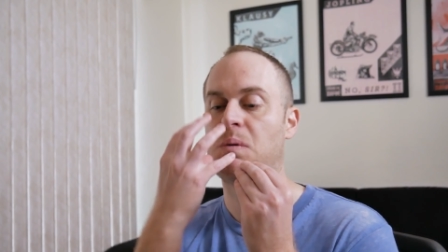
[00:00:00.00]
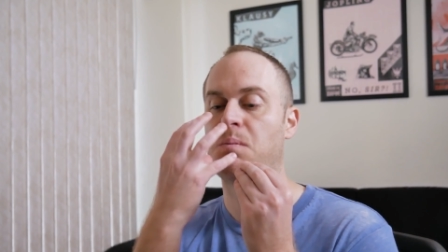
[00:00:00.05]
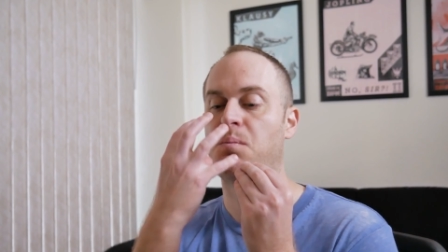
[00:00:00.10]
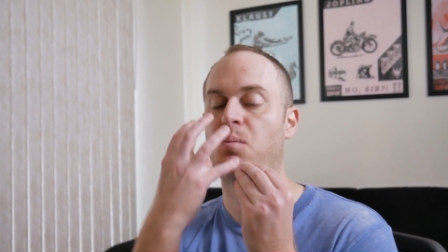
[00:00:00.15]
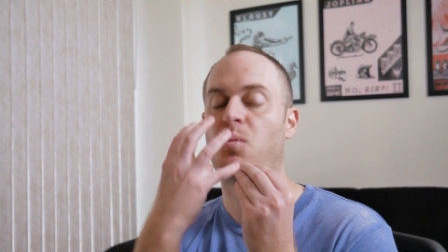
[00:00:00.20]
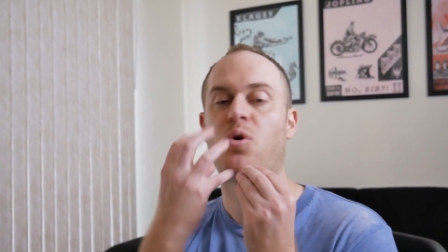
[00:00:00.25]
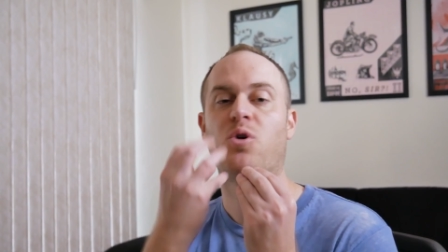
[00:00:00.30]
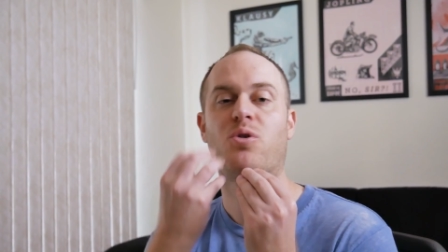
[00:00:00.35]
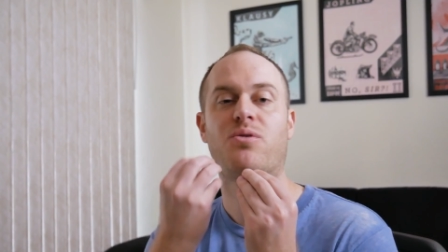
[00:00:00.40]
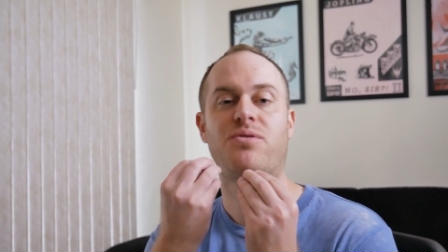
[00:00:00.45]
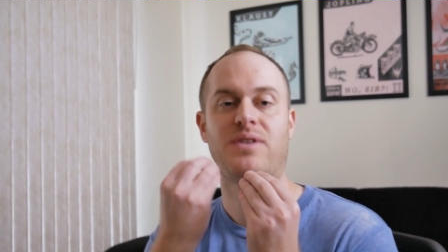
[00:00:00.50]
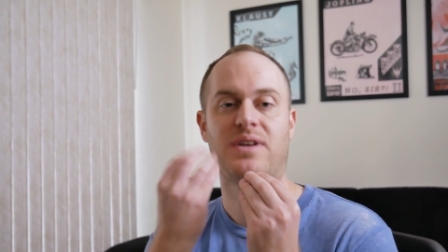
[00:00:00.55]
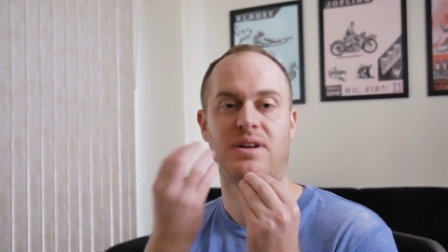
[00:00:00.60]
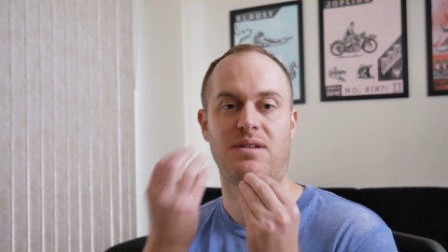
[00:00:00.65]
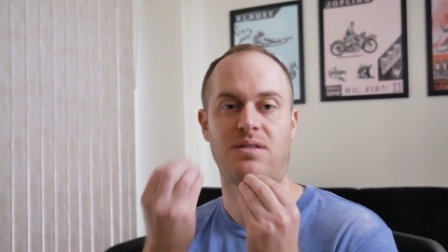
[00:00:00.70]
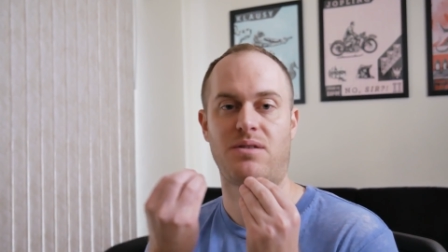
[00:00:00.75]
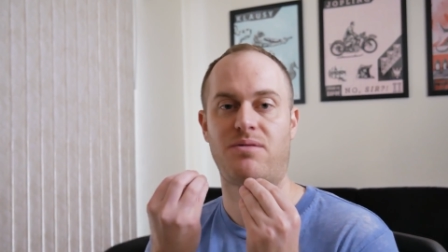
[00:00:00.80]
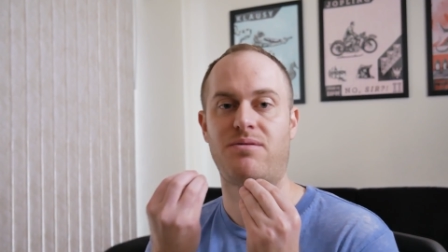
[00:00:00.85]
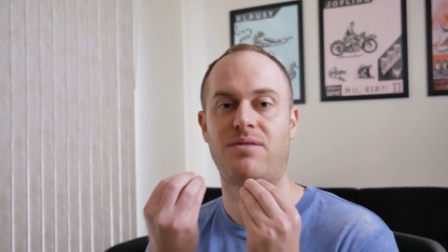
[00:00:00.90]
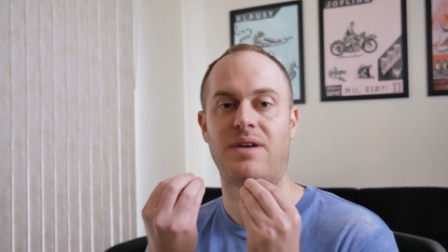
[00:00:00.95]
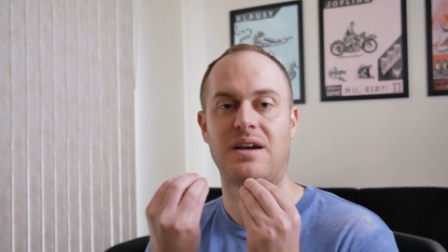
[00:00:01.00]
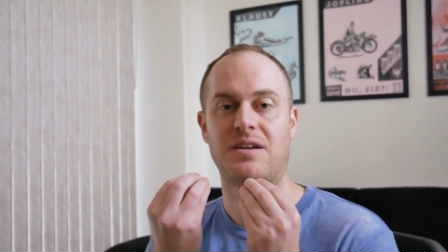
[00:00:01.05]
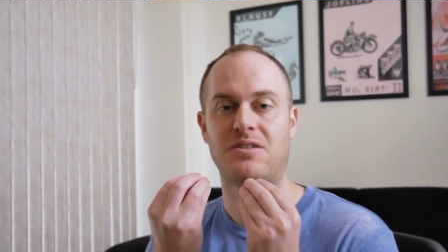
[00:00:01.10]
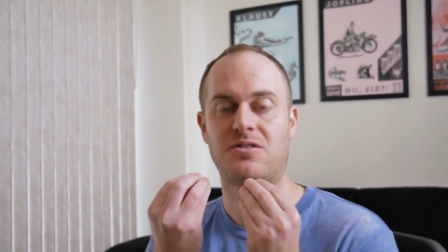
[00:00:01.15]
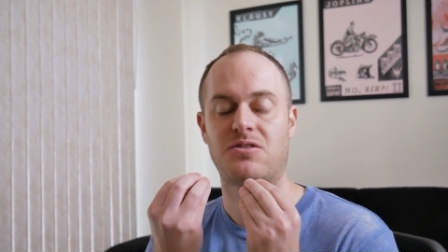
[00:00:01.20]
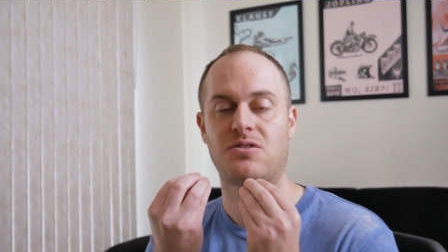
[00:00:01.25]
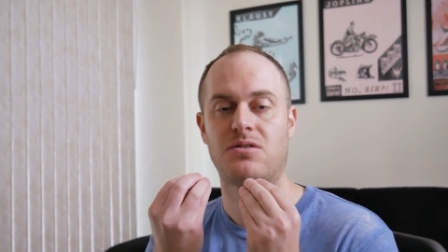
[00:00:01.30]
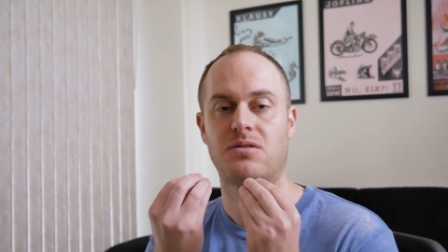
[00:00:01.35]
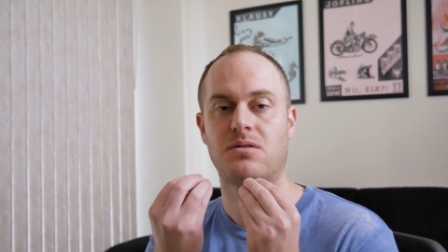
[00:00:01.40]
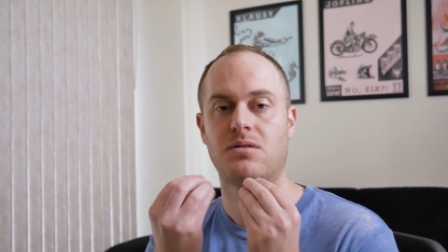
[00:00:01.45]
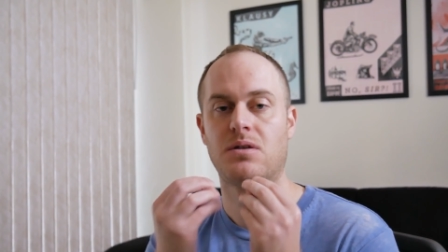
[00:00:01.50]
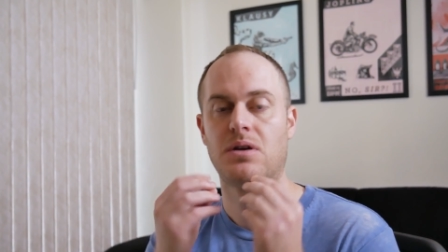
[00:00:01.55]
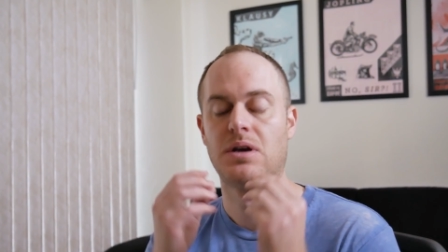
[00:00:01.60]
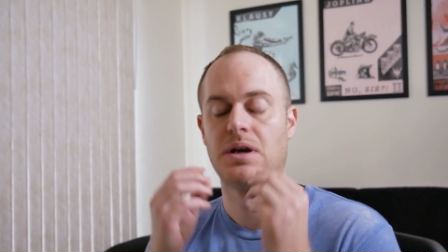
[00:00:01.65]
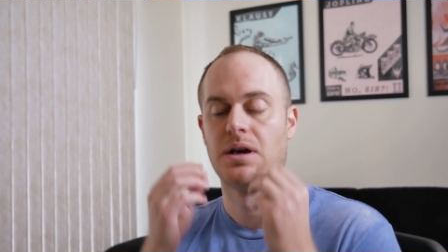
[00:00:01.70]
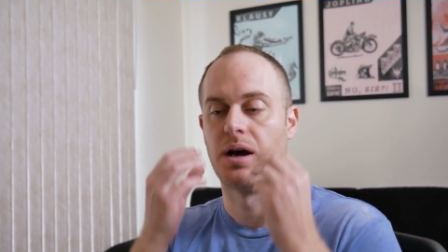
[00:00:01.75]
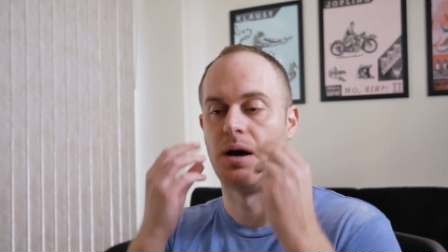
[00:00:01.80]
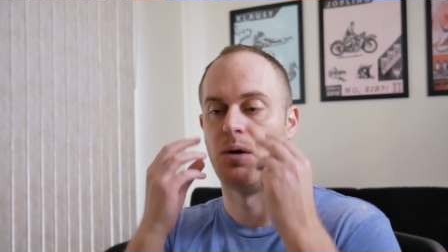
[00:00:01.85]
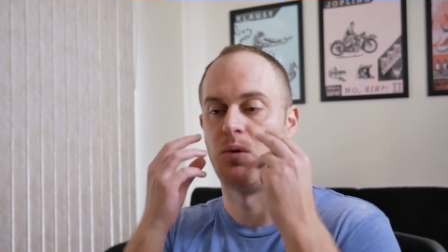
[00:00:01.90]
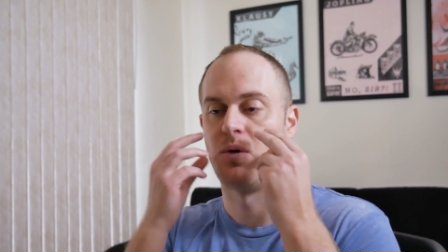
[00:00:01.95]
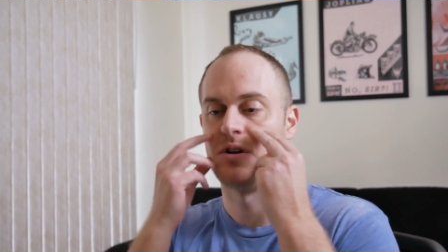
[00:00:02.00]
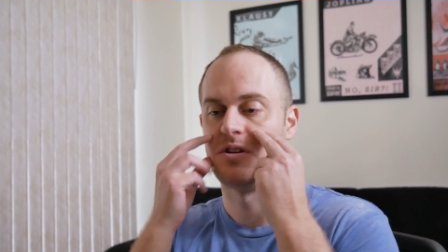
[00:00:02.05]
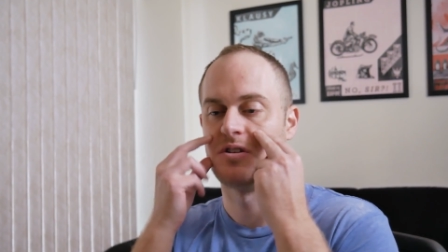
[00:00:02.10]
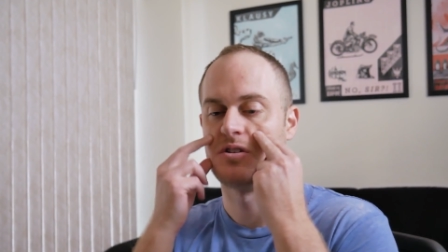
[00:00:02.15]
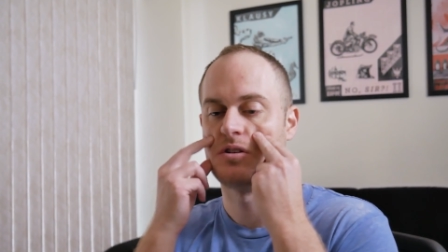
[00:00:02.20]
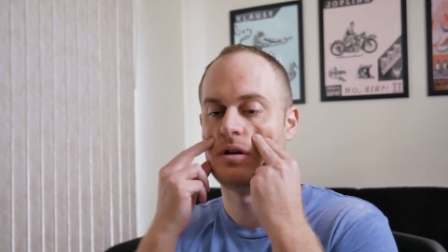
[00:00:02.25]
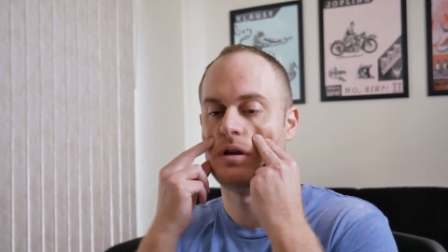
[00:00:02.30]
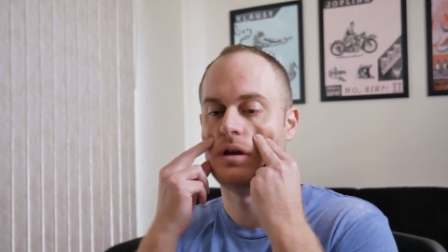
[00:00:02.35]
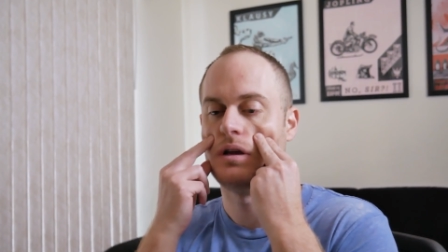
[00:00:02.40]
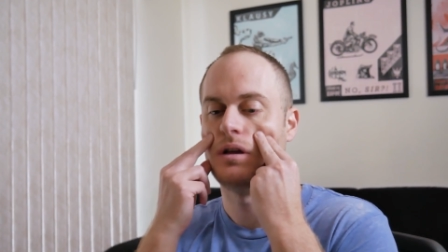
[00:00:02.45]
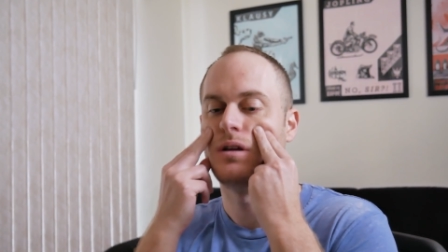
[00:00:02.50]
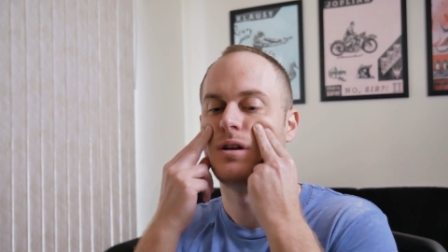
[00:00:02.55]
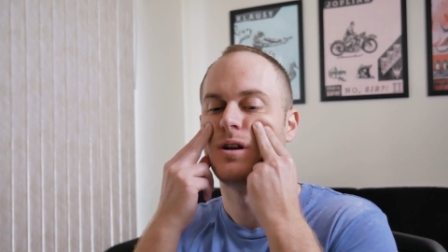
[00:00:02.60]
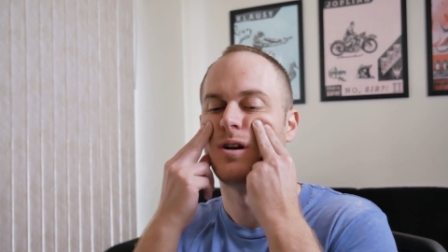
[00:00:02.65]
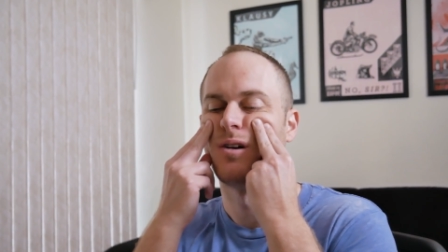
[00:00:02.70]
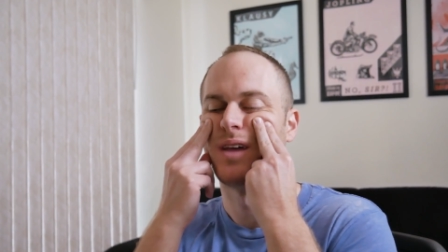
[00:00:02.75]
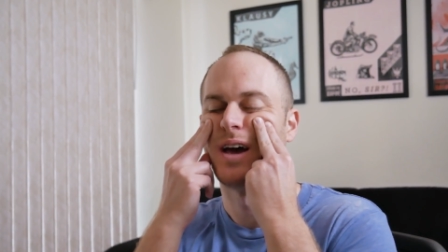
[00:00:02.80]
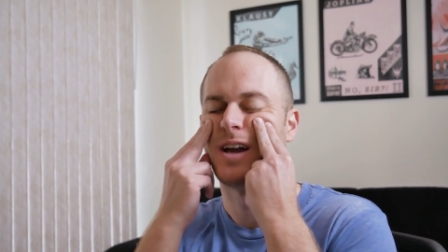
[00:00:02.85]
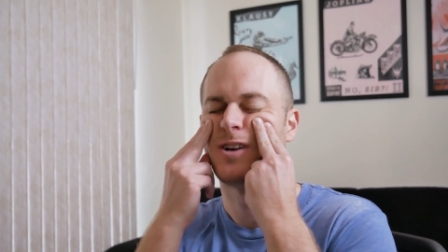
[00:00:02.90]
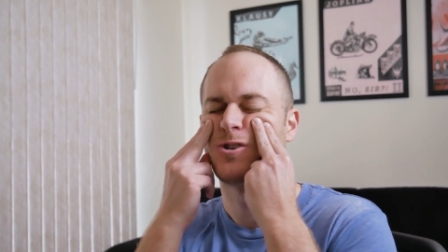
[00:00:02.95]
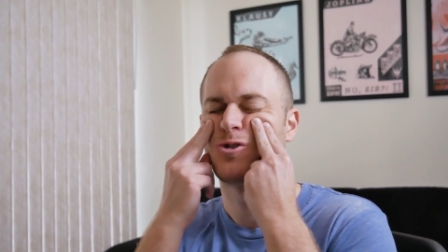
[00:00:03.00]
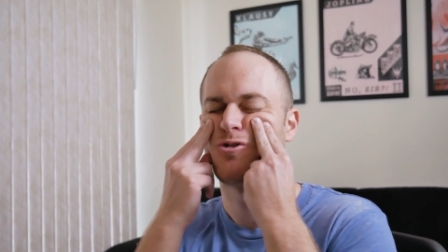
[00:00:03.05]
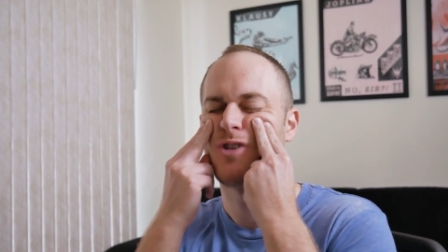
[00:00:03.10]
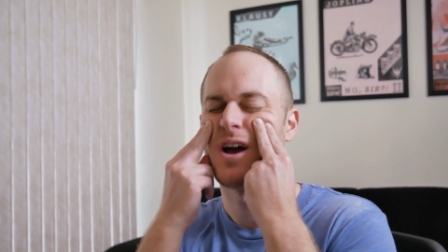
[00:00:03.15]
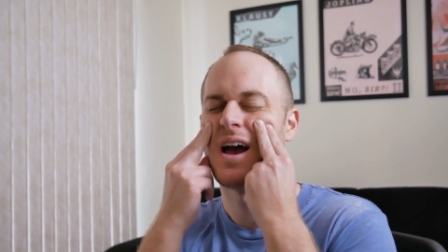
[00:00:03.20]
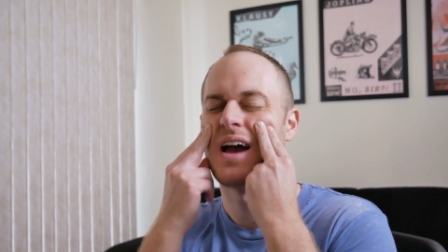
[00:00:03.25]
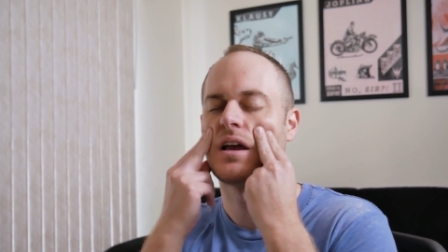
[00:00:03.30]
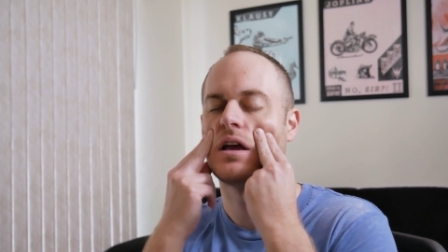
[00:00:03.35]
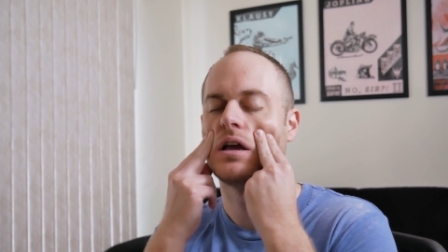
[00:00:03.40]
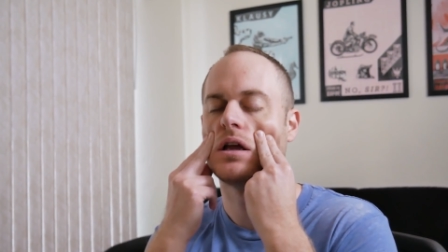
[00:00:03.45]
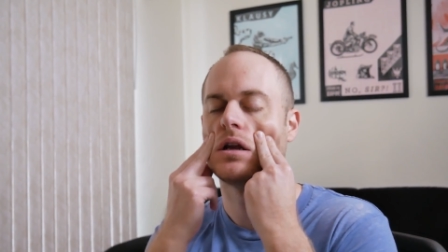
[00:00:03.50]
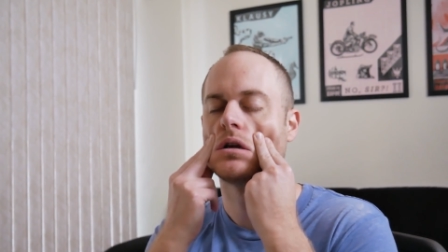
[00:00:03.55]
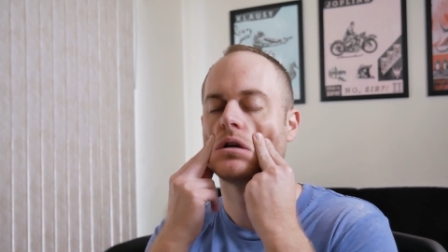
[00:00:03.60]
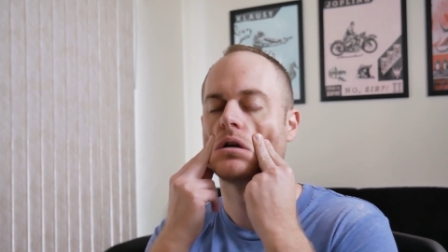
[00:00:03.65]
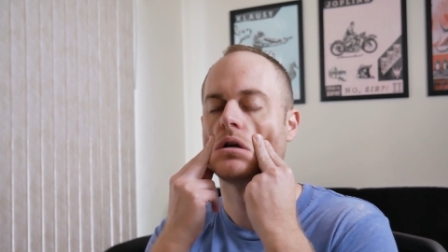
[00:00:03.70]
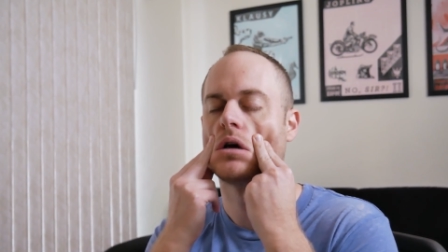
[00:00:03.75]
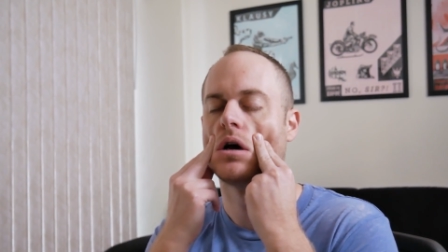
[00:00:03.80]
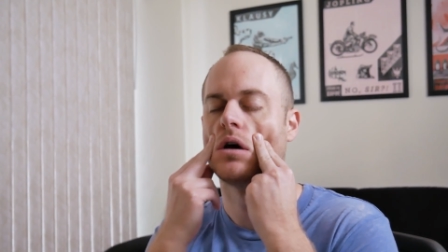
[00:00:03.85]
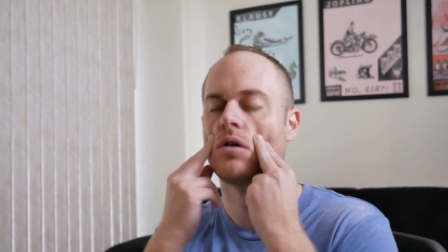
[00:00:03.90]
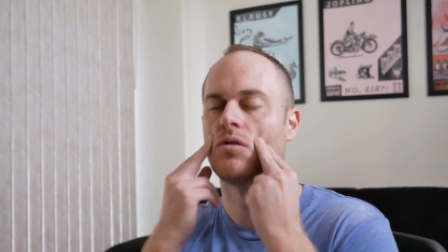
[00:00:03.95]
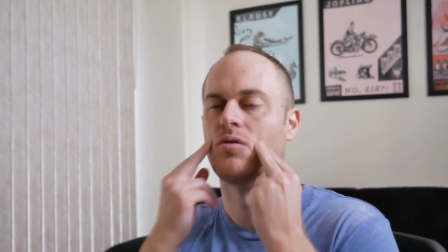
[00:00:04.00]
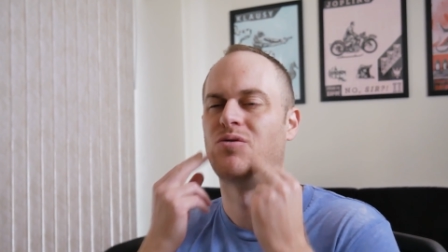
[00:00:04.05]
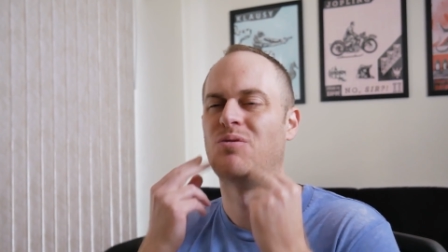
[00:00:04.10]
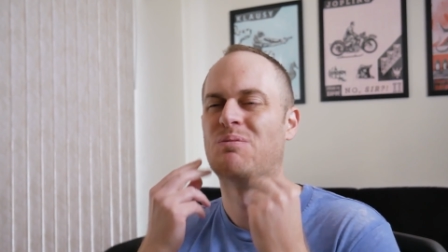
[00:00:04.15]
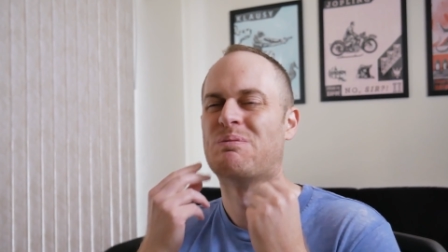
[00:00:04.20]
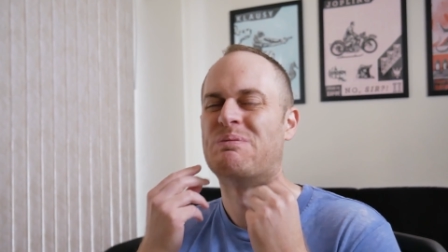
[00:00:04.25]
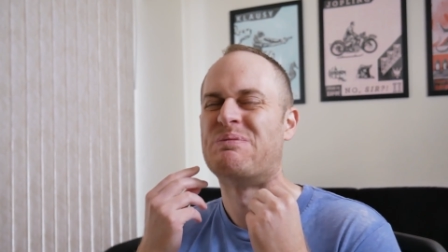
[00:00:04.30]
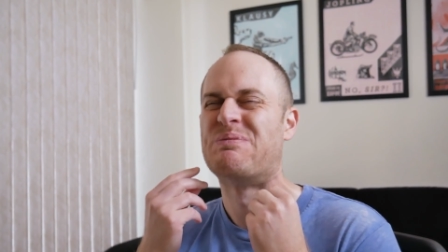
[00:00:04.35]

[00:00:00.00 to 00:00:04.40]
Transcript: morphing of the face. I want to see, you know, that tracking of,